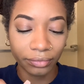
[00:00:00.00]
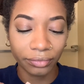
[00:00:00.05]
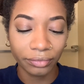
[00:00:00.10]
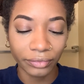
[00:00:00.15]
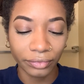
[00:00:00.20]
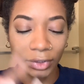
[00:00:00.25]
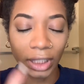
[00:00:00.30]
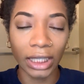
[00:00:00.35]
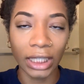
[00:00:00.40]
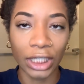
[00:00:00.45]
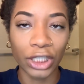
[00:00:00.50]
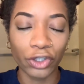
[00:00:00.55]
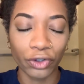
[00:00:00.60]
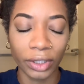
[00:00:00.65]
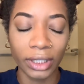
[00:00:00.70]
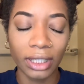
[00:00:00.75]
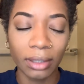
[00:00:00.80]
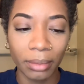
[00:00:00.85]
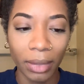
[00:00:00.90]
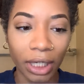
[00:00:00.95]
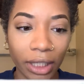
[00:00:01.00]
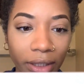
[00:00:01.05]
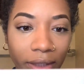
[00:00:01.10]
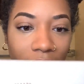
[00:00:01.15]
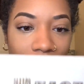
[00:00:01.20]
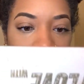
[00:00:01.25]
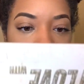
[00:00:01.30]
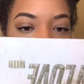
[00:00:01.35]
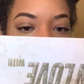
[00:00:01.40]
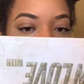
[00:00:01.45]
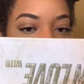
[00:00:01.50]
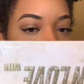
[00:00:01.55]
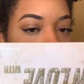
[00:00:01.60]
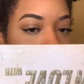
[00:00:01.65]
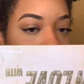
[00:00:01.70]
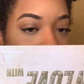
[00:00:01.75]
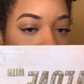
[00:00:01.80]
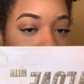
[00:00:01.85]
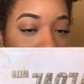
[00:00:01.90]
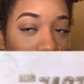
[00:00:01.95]
literally burn.
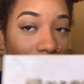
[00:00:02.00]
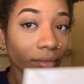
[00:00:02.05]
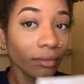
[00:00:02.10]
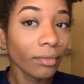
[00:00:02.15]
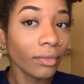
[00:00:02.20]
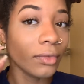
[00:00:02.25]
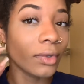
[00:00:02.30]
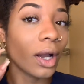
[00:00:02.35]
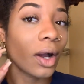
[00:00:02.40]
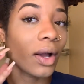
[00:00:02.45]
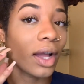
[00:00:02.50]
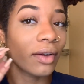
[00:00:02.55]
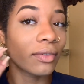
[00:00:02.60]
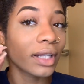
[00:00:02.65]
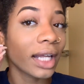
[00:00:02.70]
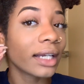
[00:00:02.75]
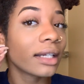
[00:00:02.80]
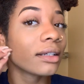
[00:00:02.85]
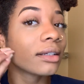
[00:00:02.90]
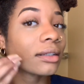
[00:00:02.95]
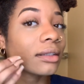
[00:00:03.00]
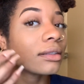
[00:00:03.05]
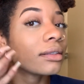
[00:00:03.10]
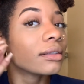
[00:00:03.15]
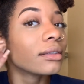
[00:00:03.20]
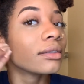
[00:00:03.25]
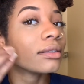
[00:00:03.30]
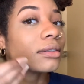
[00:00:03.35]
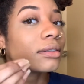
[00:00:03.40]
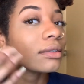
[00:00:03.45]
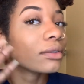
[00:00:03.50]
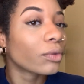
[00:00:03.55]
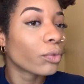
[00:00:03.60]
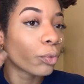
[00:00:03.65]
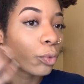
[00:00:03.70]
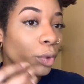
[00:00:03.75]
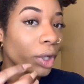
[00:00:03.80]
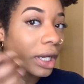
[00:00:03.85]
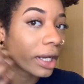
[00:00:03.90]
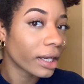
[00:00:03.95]
I have like
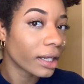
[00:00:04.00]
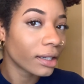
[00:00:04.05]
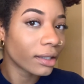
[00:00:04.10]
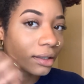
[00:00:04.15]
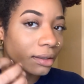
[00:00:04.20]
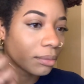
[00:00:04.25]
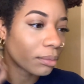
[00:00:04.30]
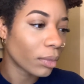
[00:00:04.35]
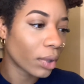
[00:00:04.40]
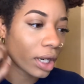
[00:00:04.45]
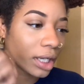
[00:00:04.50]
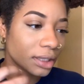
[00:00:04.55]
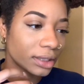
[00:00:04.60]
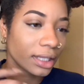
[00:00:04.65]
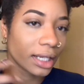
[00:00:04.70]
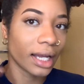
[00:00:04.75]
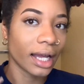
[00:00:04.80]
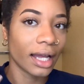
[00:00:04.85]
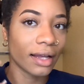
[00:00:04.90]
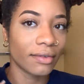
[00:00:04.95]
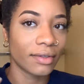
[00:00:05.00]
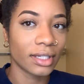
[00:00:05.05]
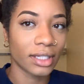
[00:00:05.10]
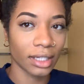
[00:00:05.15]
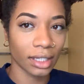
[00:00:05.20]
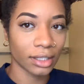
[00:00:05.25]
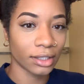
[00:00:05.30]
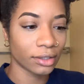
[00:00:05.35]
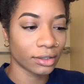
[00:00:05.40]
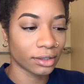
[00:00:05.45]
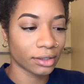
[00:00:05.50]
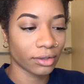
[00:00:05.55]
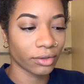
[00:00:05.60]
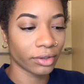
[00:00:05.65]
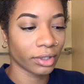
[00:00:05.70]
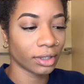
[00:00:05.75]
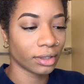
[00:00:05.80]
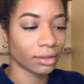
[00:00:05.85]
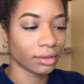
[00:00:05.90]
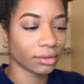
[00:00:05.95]
red marks, like I have
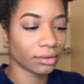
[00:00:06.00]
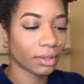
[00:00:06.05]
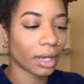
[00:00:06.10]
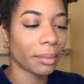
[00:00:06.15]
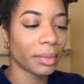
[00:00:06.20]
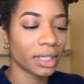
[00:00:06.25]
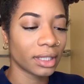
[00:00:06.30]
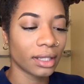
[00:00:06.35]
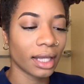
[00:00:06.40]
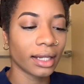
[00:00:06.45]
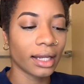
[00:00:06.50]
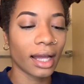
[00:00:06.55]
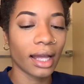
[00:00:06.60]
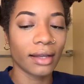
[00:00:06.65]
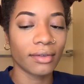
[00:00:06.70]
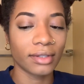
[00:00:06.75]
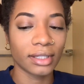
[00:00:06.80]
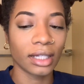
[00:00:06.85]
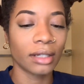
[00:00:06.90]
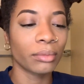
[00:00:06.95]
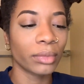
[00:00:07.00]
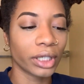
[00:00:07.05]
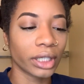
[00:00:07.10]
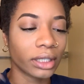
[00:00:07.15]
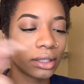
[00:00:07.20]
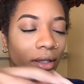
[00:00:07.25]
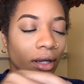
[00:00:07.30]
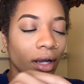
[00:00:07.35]
sunscreen. Like I have sunburn